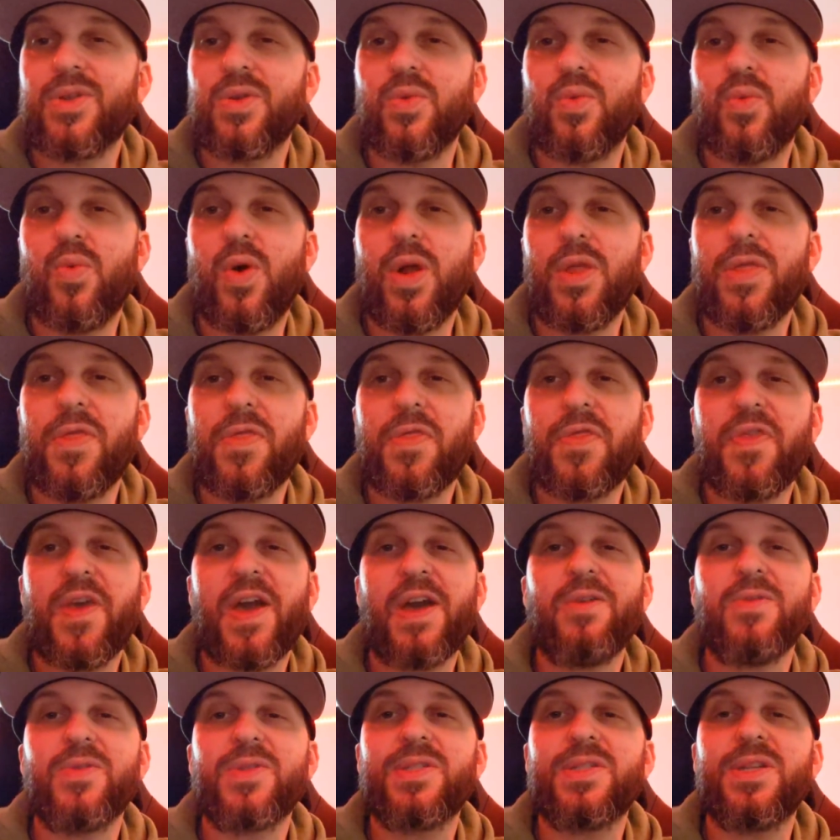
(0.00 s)

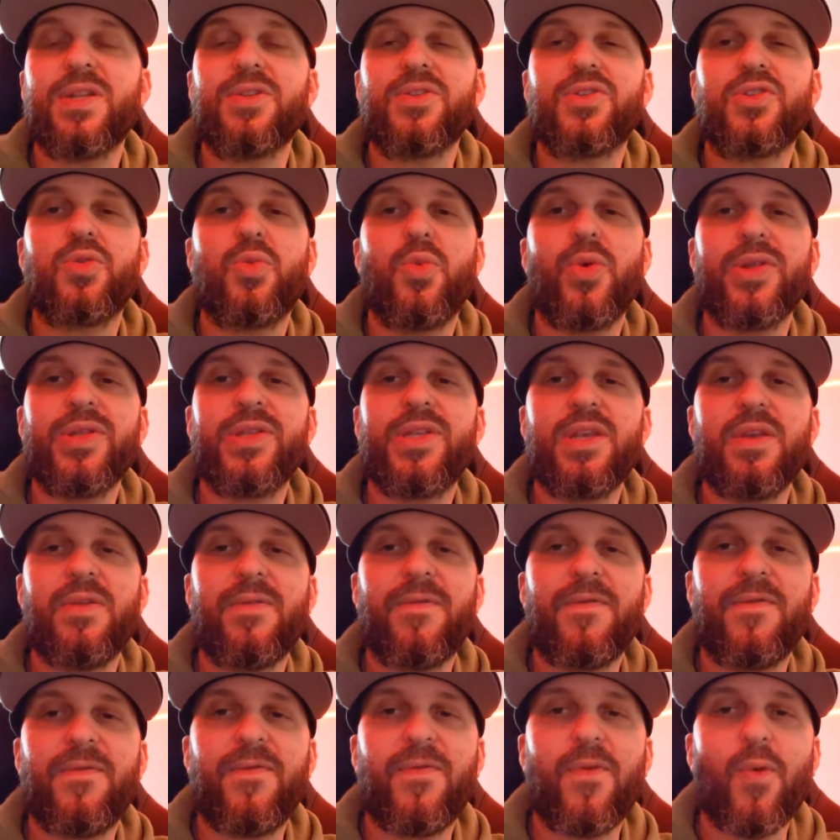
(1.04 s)

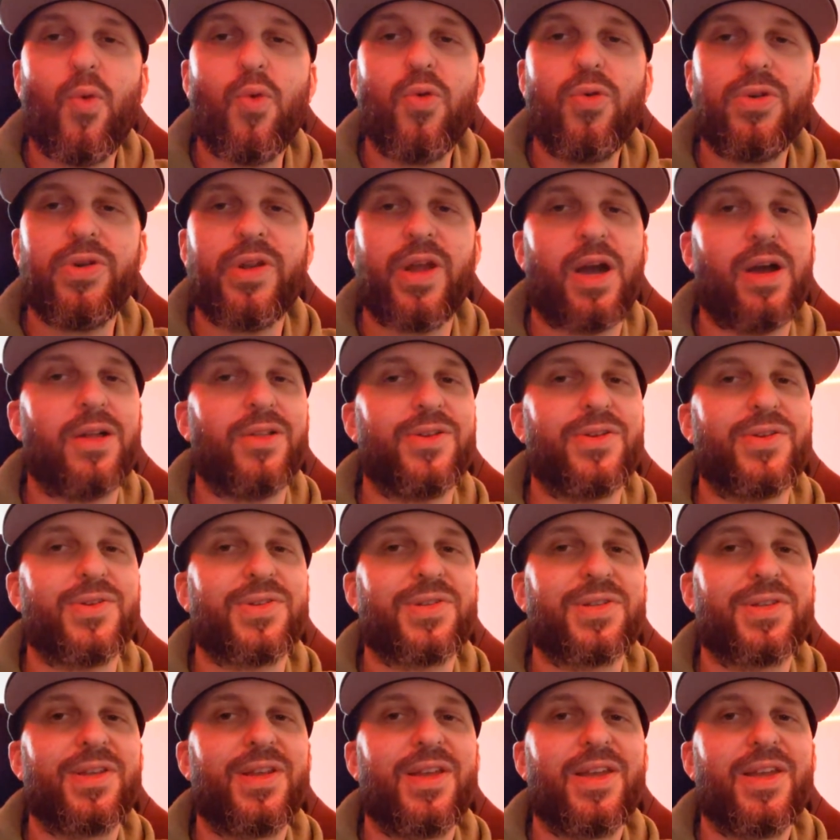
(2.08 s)
$1,024,